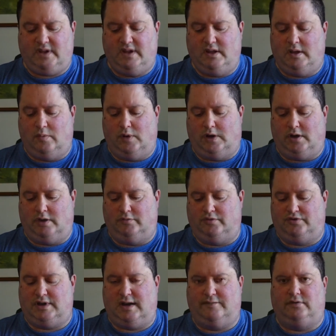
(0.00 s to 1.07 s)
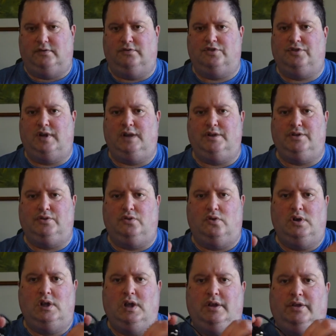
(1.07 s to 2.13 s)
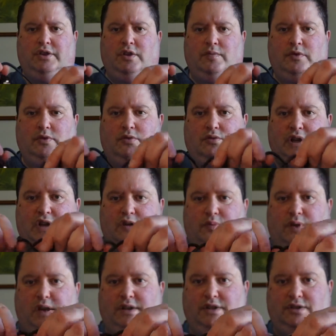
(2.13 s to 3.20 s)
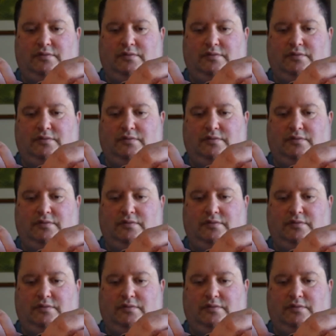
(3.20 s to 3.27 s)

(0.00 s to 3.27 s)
when I will travel on trains or commute on aeroplanes,